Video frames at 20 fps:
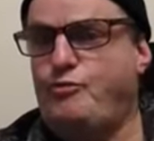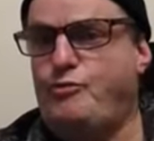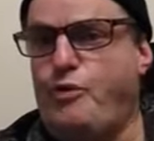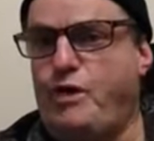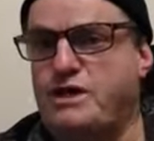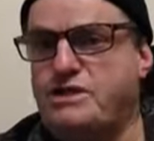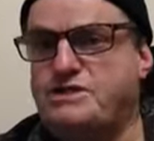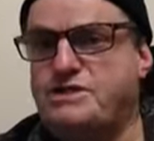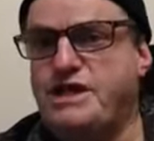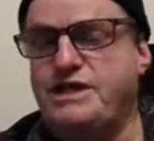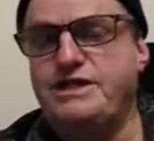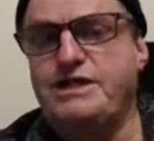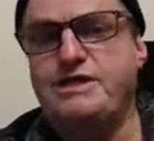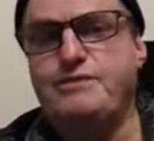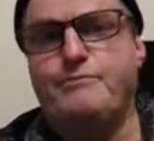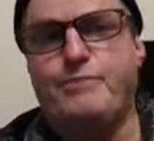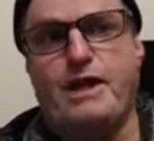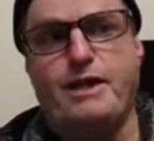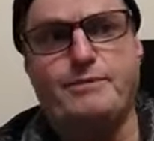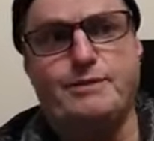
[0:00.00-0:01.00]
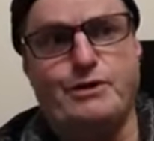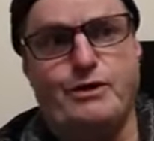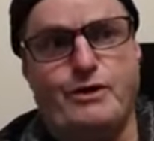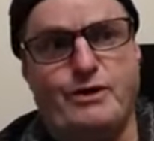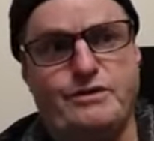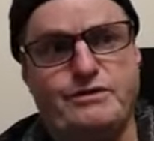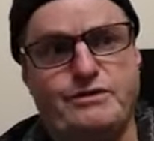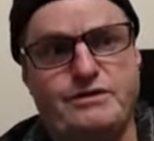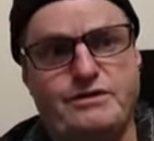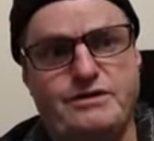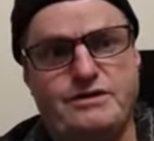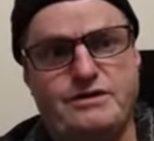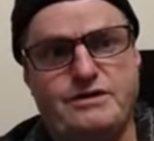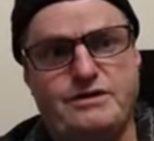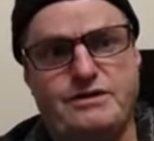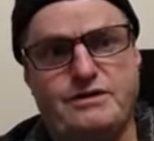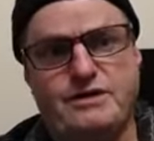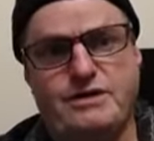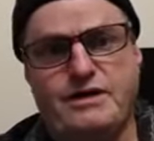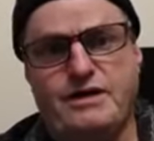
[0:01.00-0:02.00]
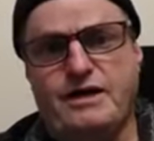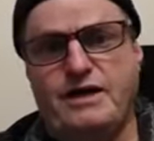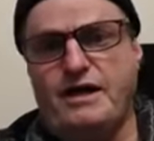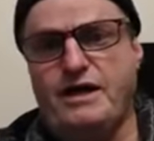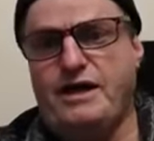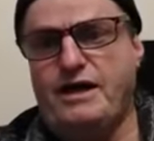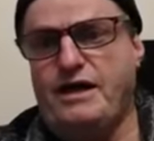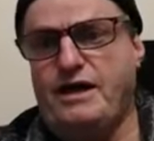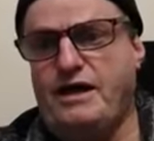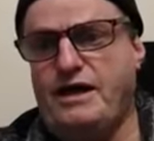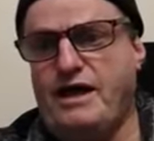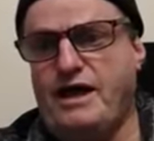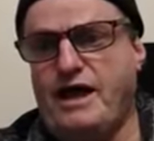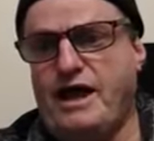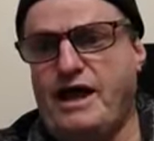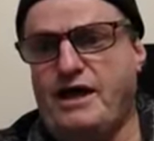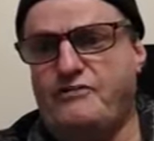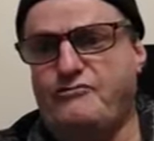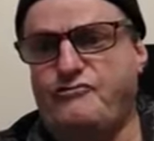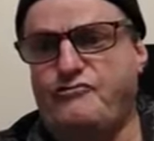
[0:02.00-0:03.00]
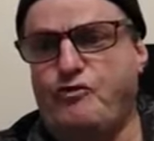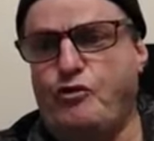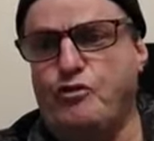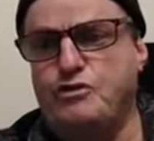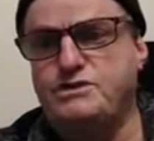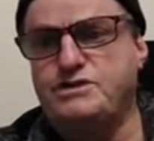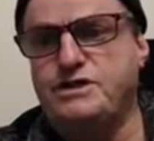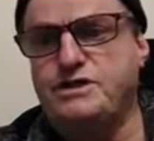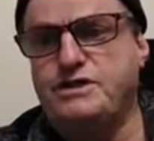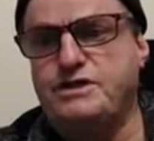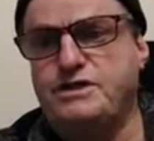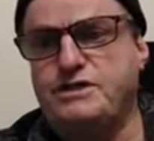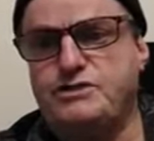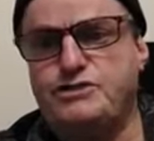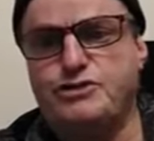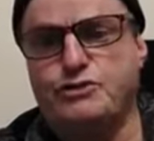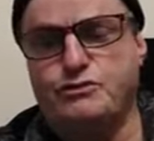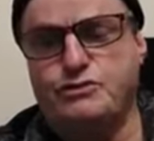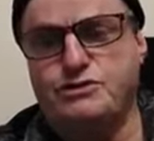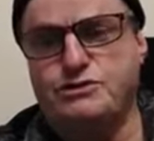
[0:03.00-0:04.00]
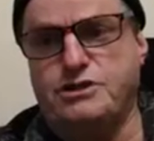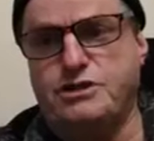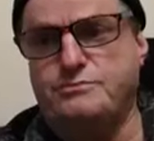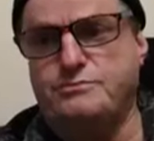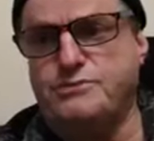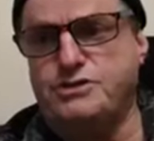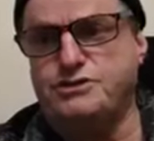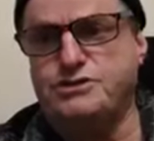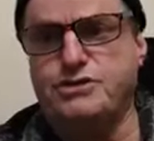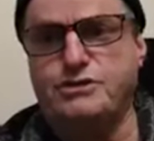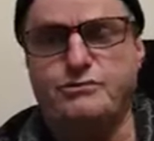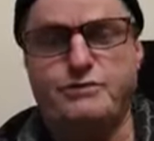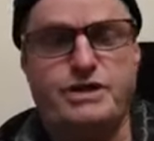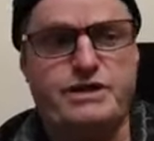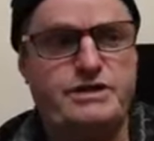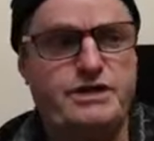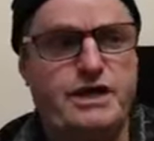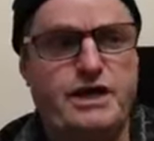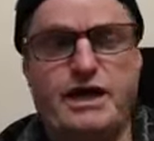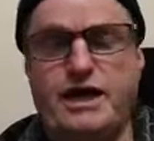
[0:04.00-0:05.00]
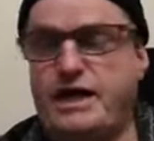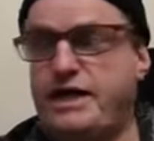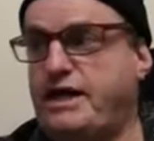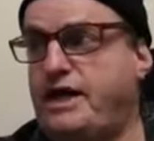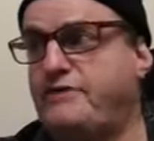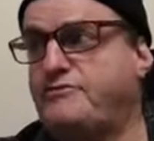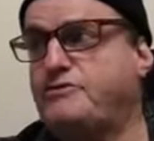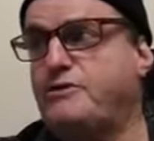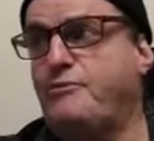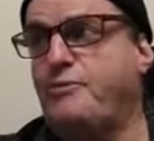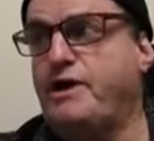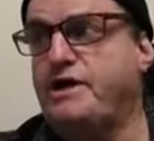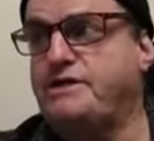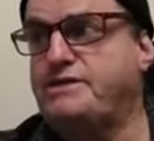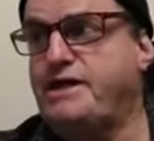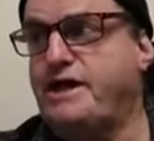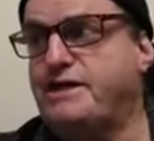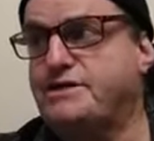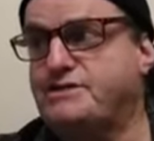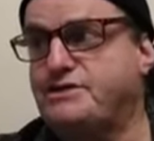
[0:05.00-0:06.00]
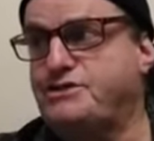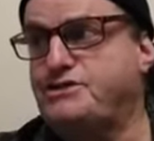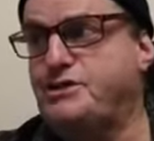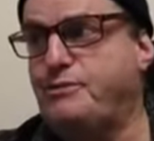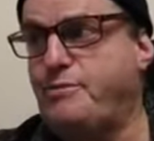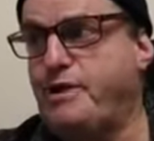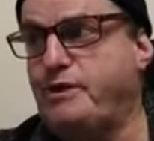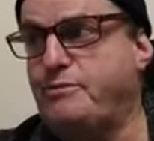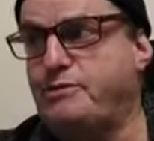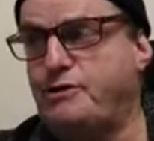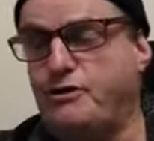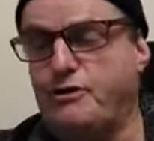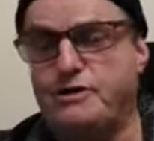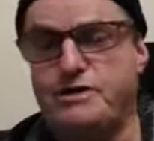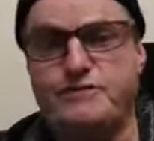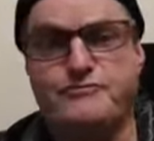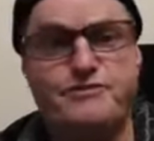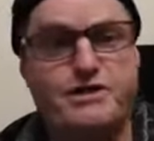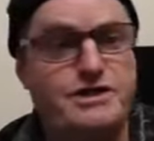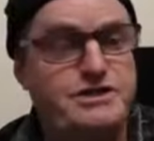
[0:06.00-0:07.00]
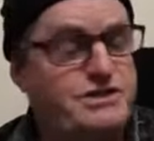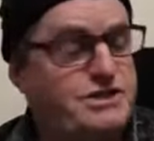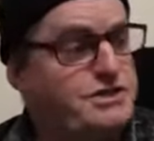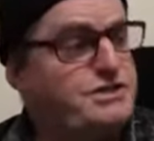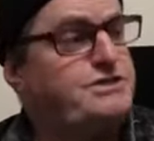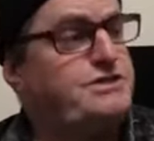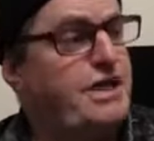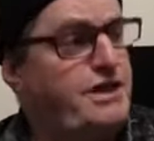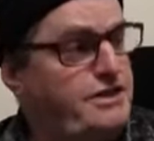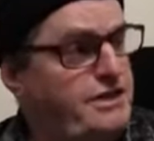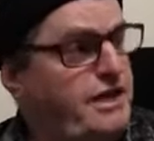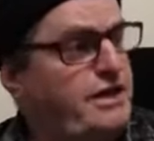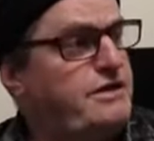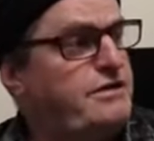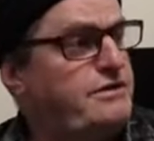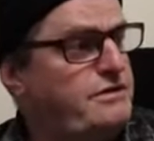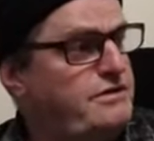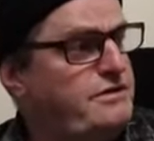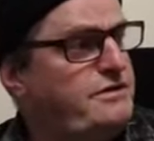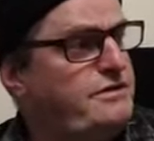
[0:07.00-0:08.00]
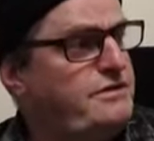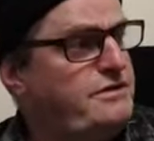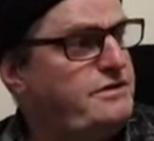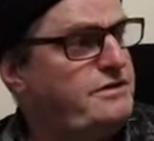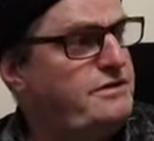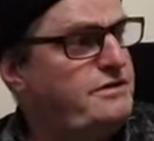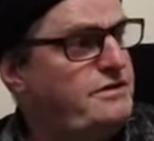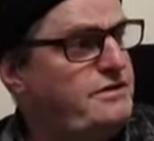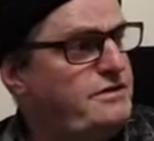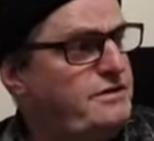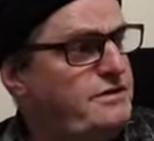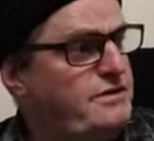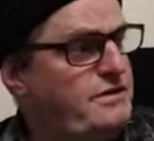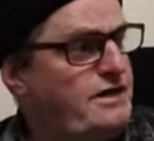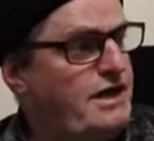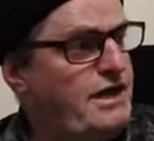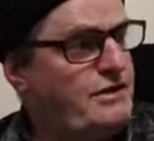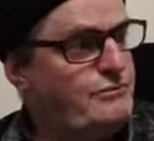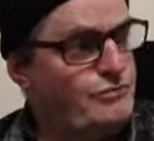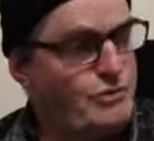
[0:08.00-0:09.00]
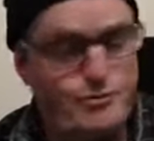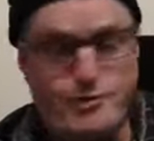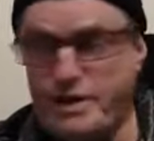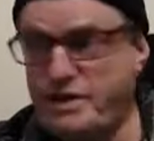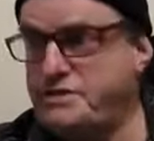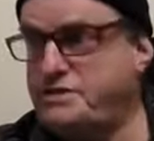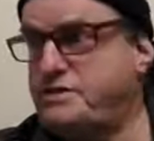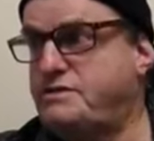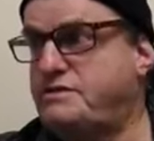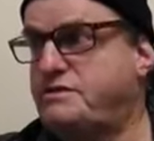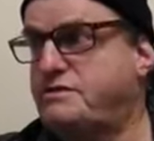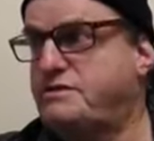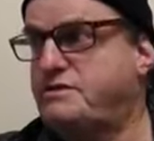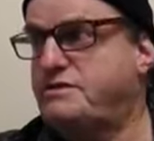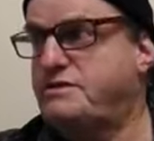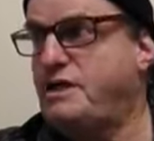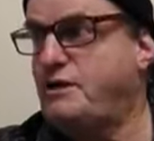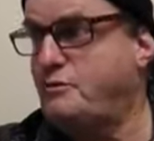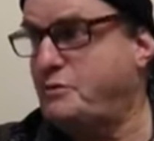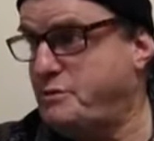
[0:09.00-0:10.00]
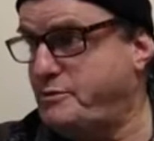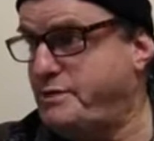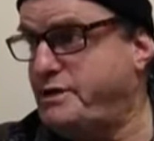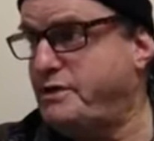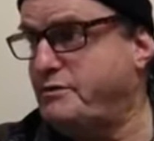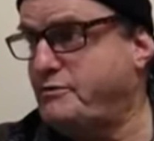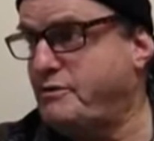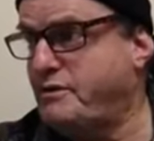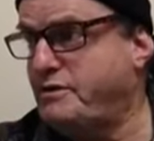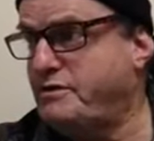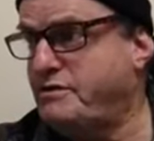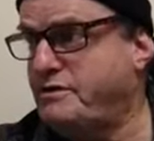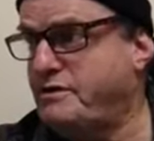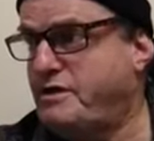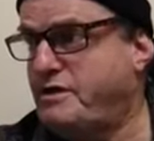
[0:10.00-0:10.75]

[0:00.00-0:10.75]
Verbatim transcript: By sending Babylon, and forcing Jerusalem to surrender and have to pay taxes to Babylon. If they'd just done that and repented, that would have been it, right?